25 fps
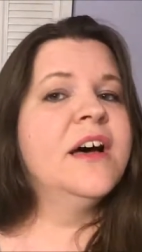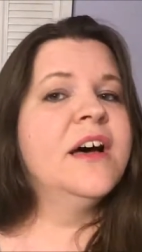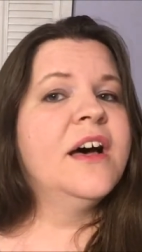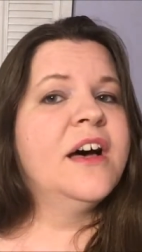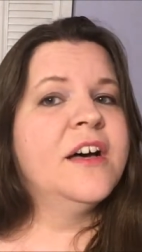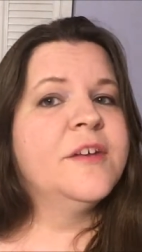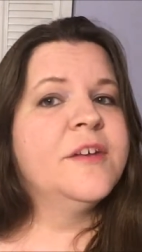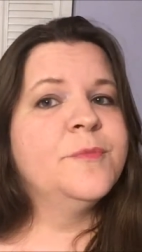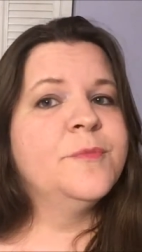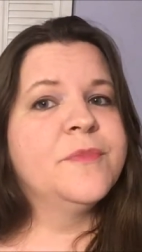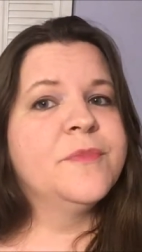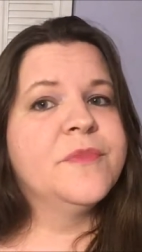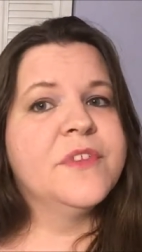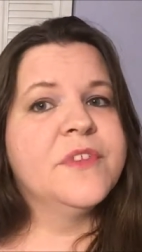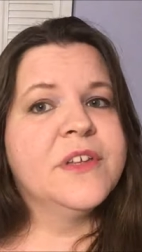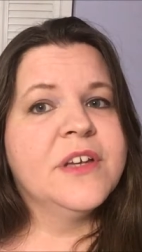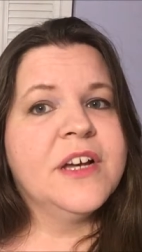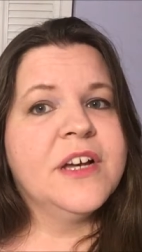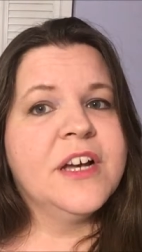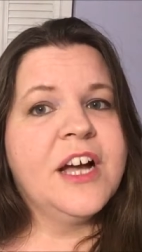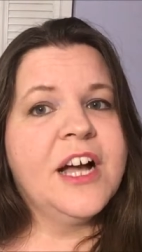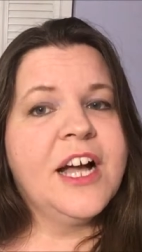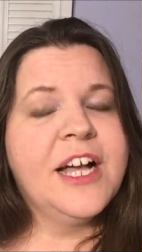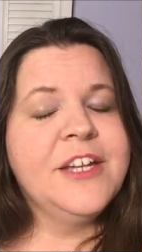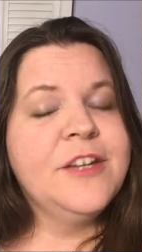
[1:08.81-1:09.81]
Um,
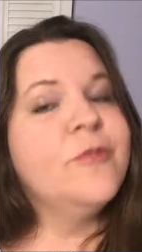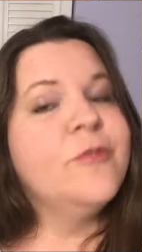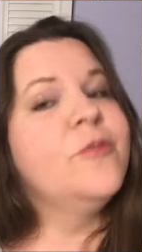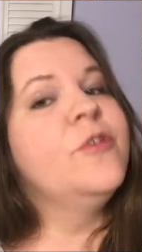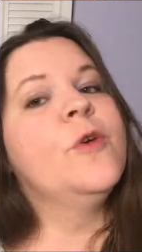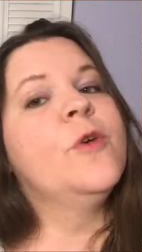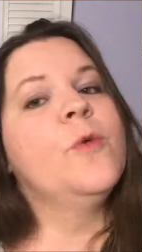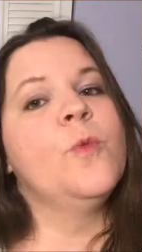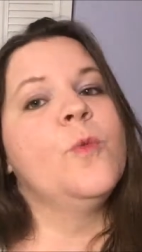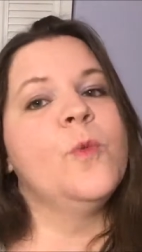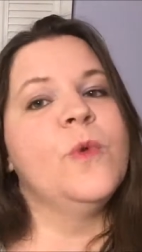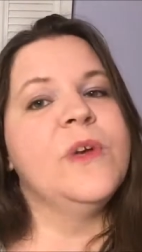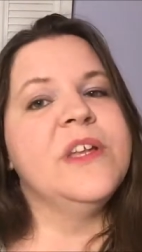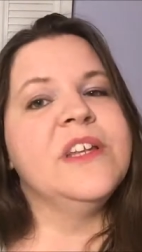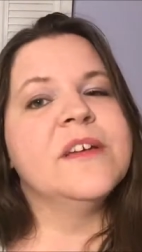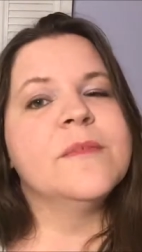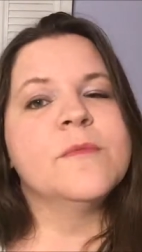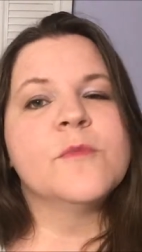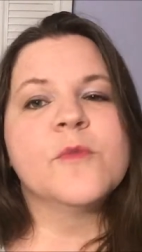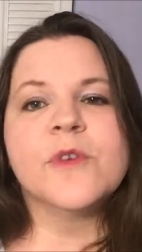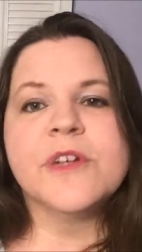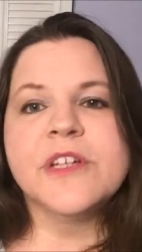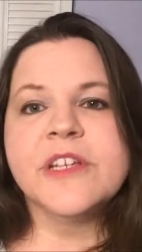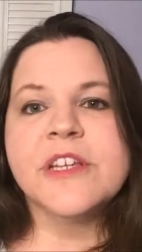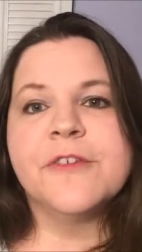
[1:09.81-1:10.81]
I don't know when
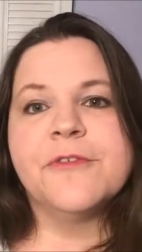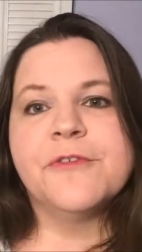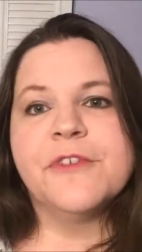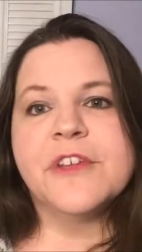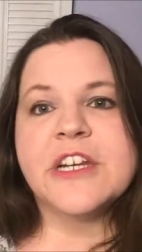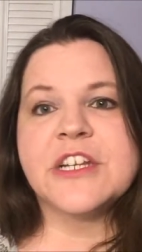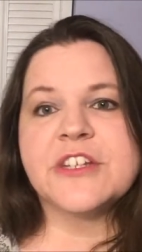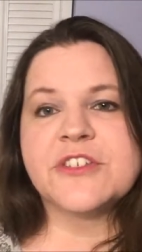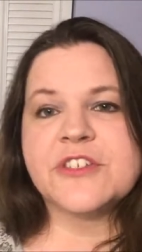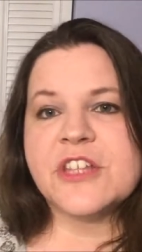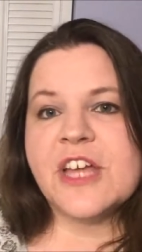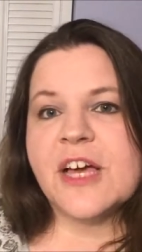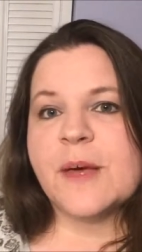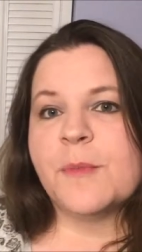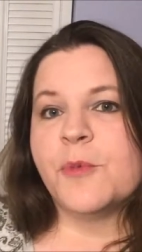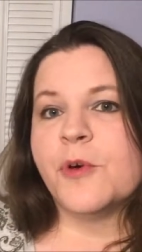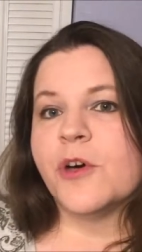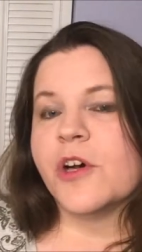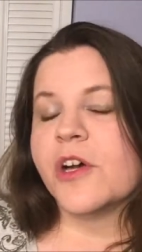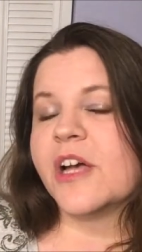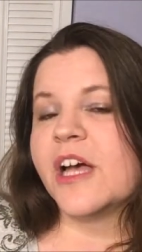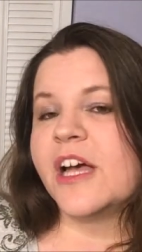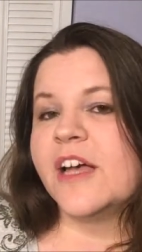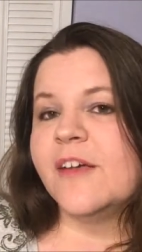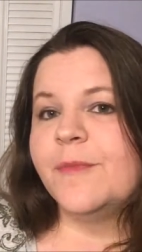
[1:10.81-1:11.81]
I'm going to finish that
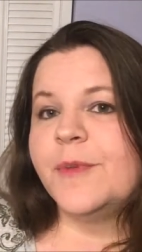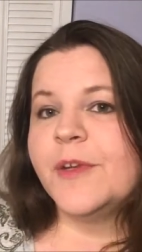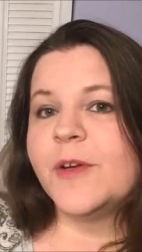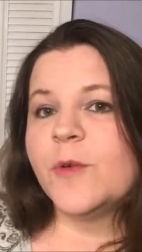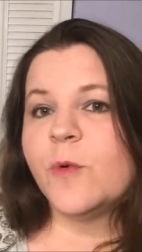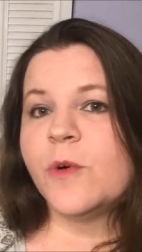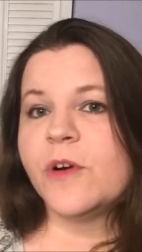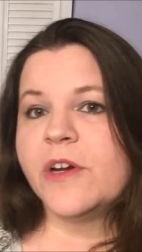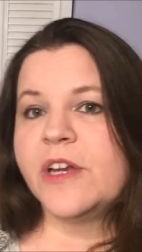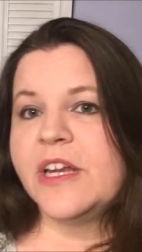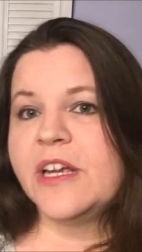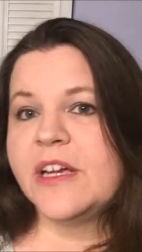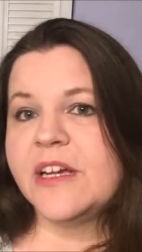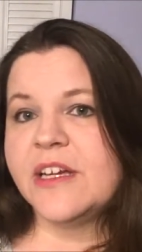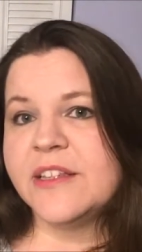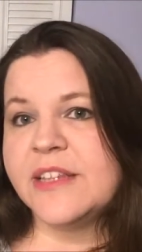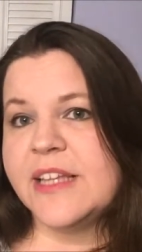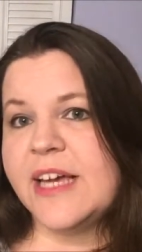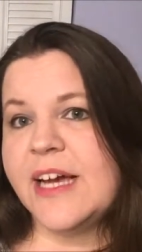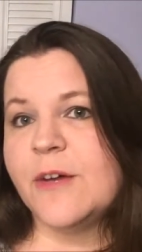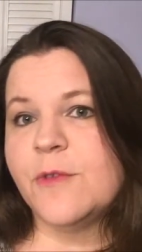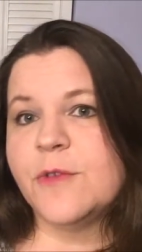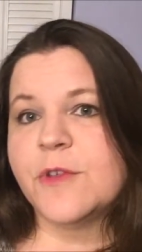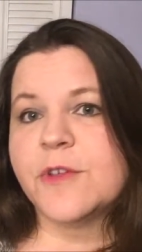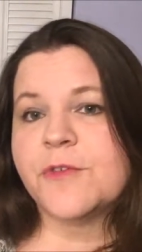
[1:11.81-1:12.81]
book. I've been working on
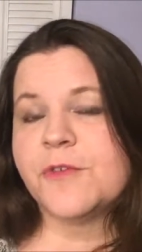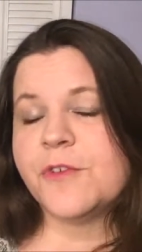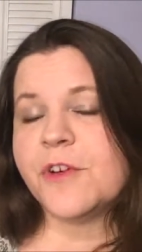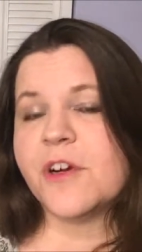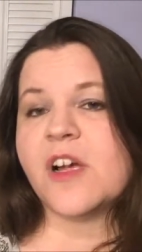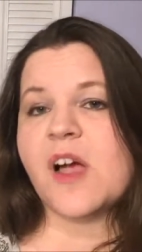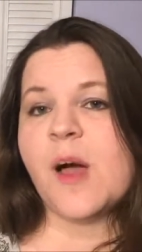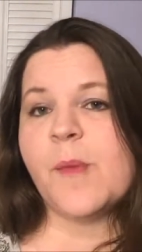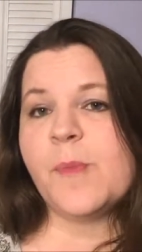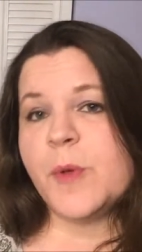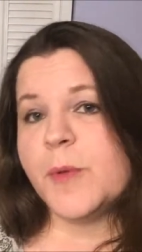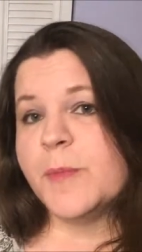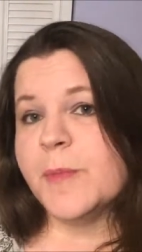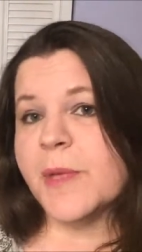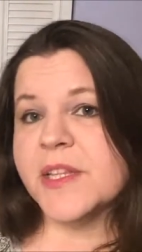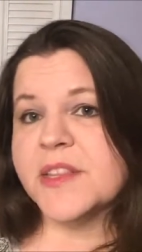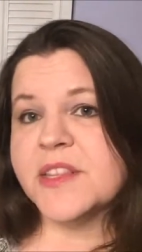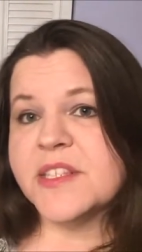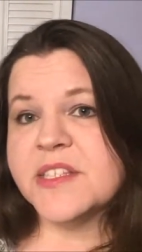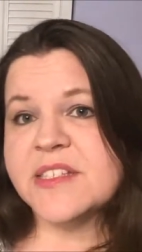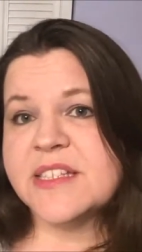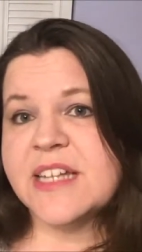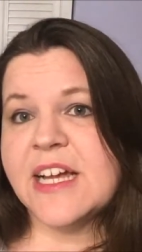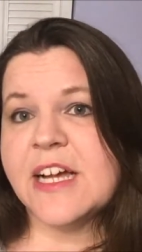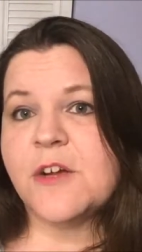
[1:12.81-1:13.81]
that one for a couple
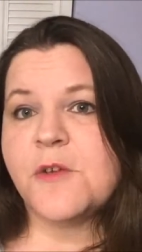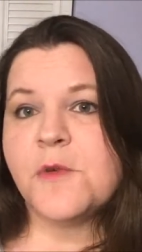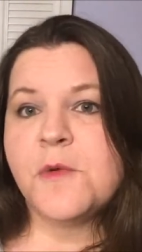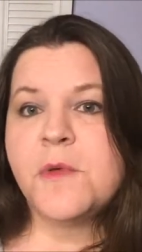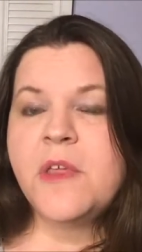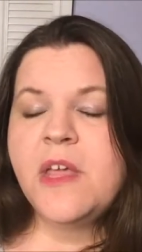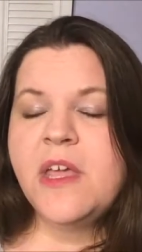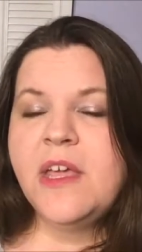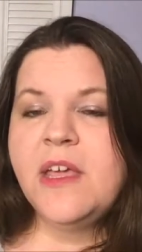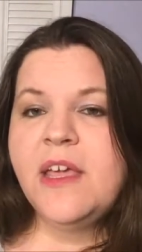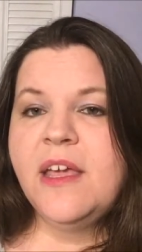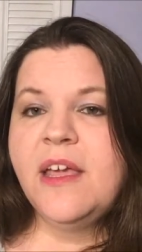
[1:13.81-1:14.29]
months now,